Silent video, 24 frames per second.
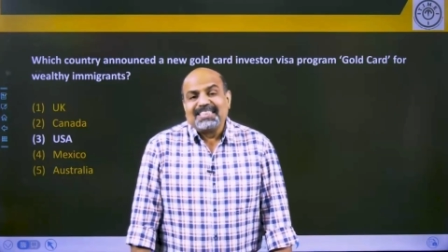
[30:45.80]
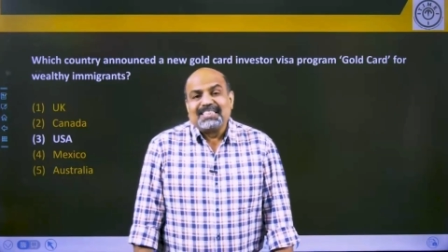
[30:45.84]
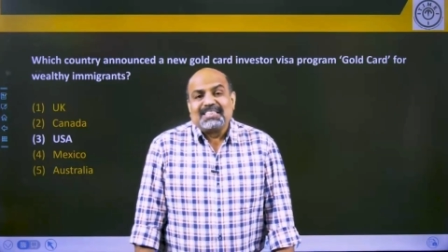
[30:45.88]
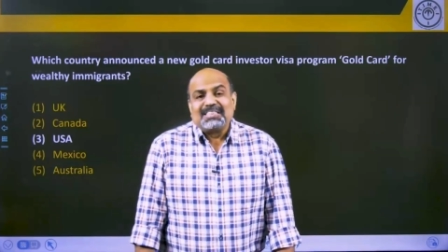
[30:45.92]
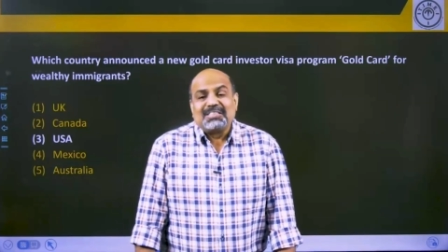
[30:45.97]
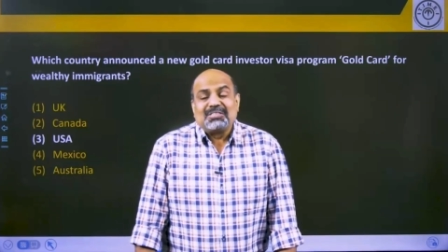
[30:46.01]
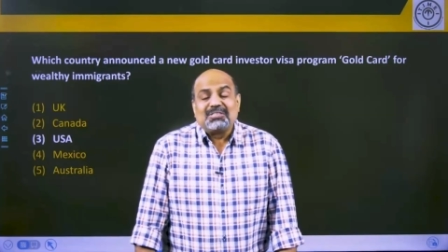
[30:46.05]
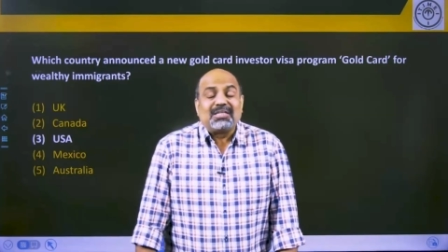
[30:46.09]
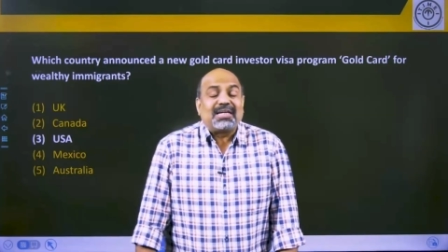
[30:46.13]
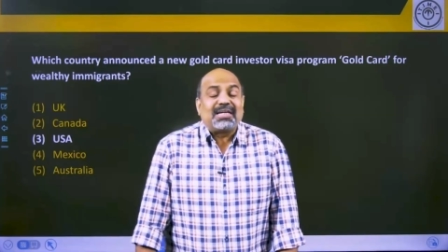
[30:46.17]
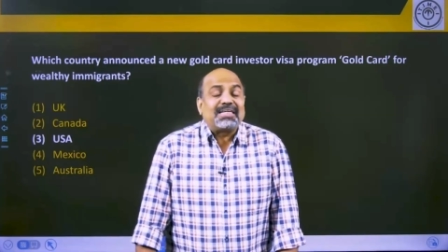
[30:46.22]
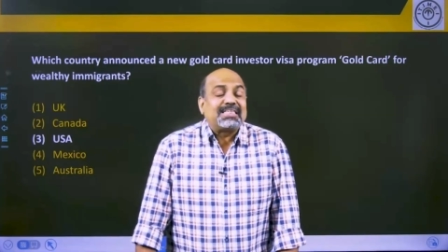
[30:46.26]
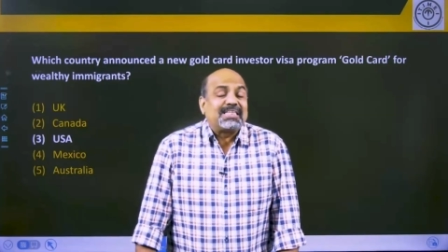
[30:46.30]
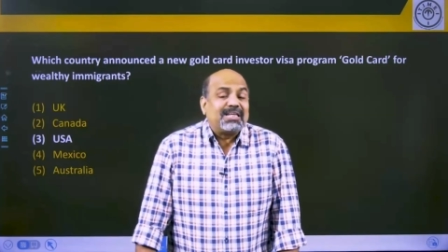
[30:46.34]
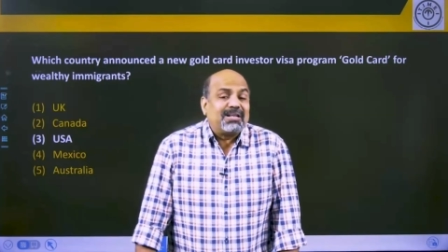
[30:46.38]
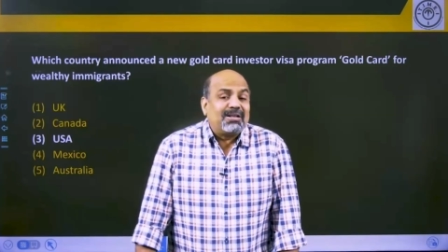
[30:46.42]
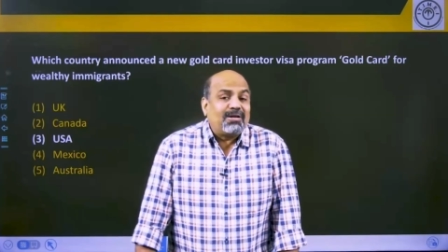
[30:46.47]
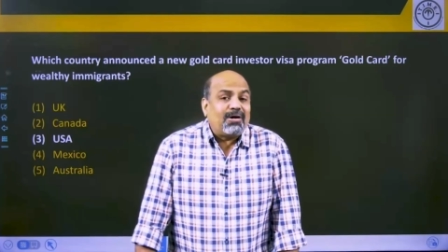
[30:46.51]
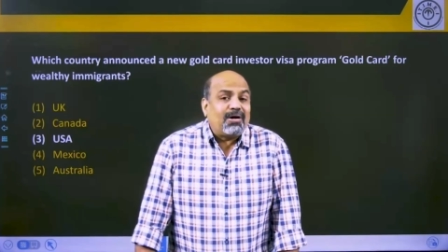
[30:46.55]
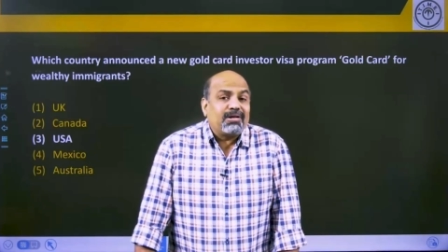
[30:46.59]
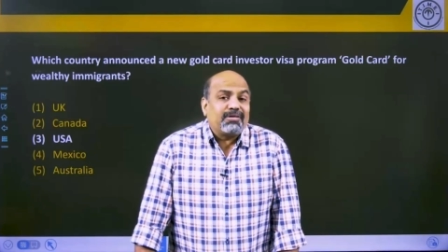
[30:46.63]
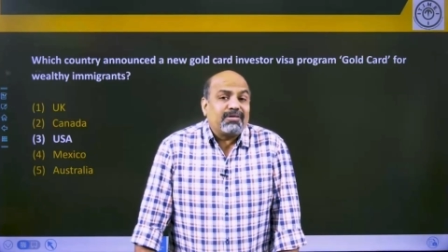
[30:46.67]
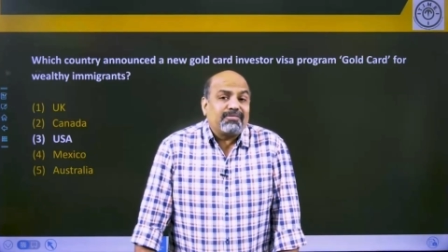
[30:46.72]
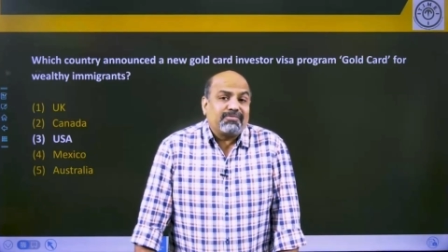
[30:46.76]
So that's a
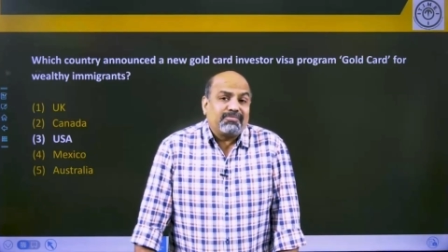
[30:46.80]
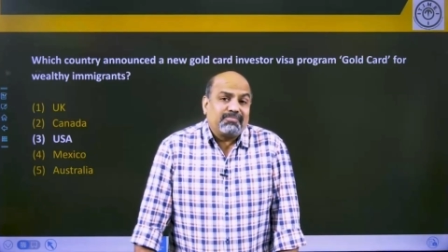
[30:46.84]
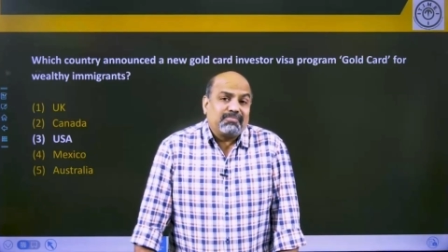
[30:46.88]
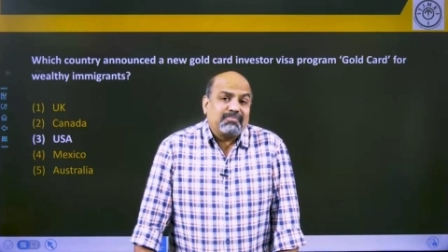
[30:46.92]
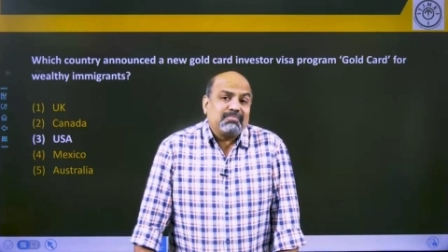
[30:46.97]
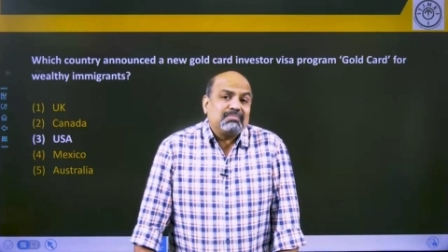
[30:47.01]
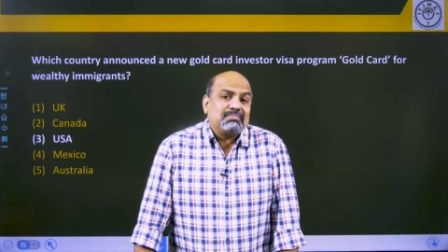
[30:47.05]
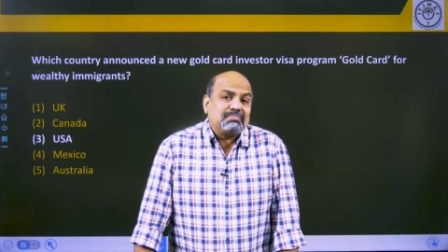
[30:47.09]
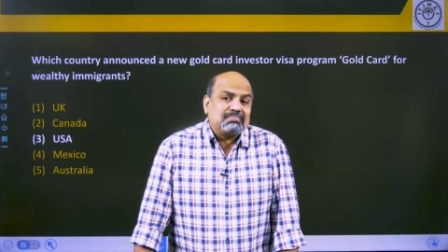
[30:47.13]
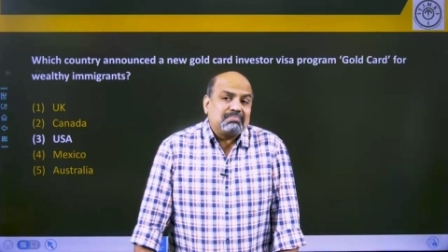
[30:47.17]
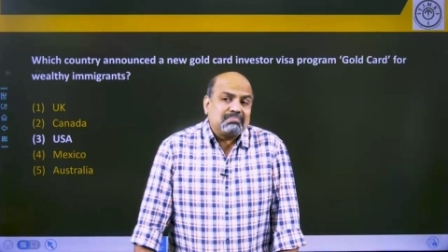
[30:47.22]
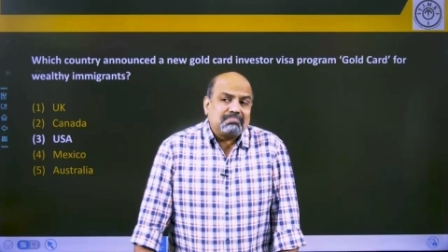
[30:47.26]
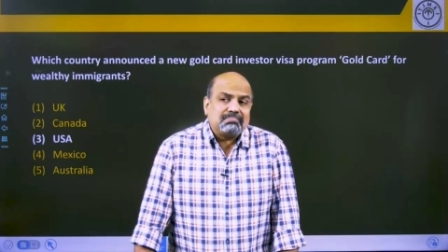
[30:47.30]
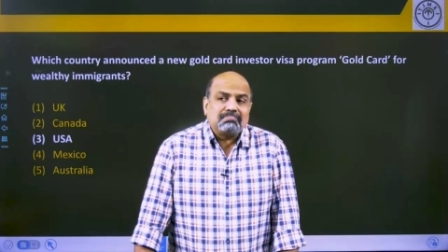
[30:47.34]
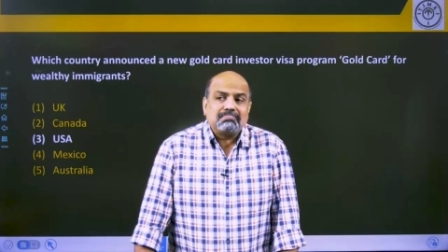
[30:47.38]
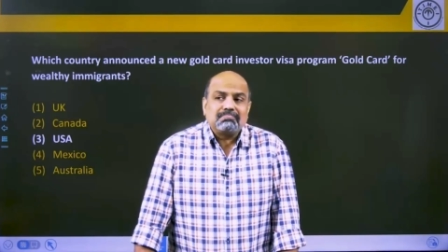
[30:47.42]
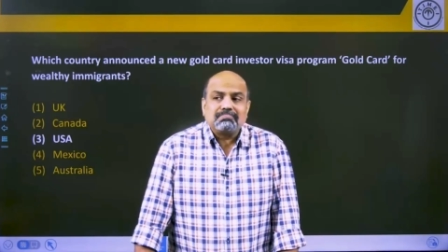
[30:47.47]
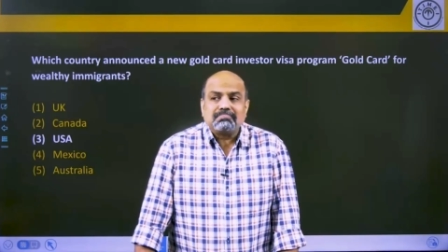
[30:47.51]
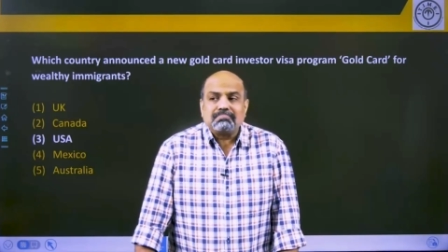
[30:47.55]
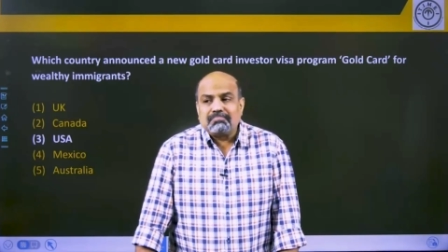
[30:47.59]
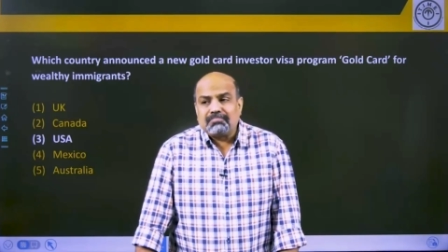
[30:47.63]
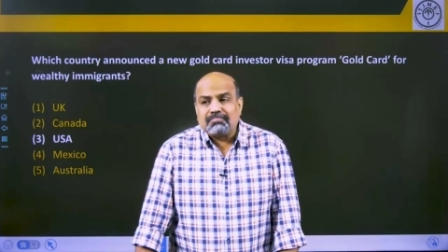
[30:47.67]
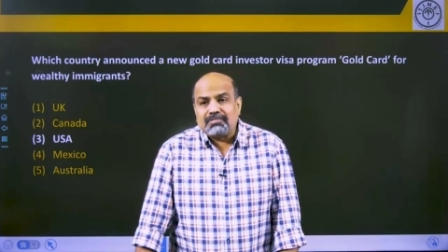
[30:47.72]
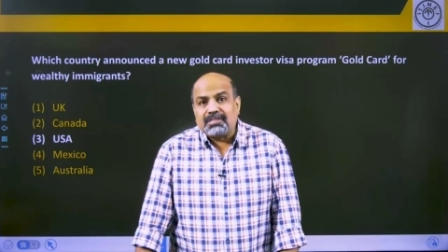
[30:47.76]
lot of
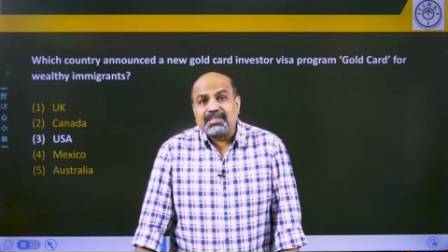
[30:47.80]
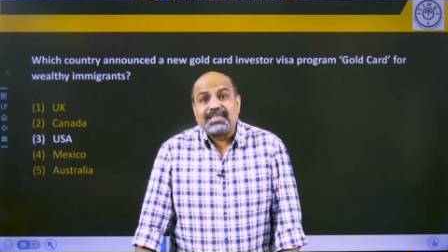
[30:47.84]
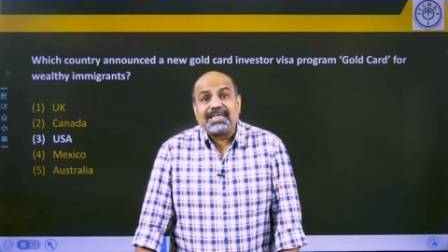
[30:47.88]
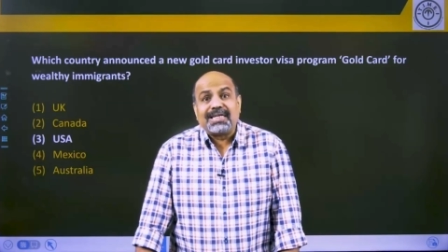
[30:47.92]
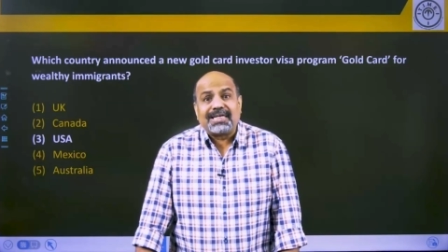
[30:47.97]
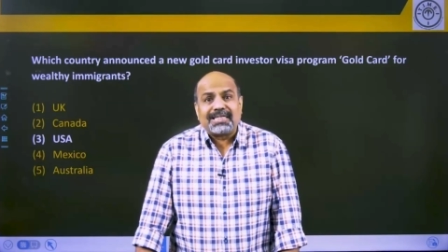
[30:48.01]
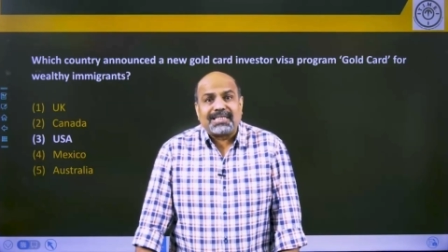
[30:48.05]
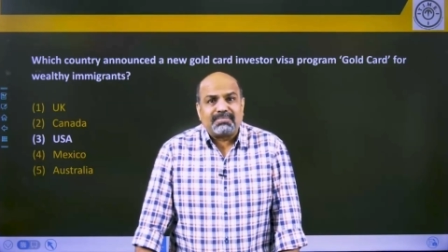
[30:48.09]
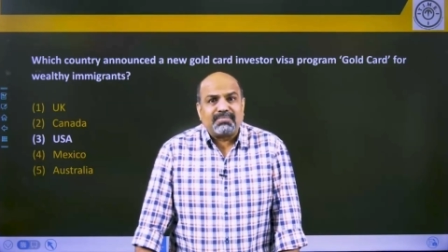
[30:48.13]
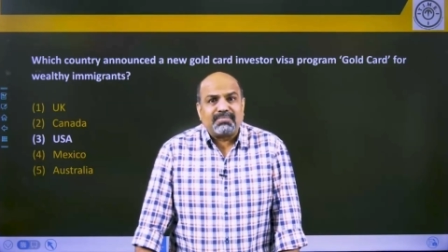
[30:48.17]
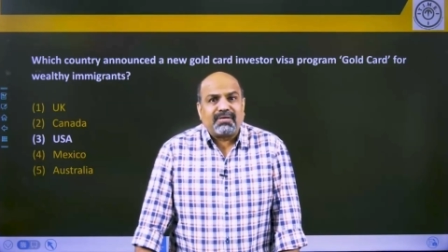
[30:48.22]
debt,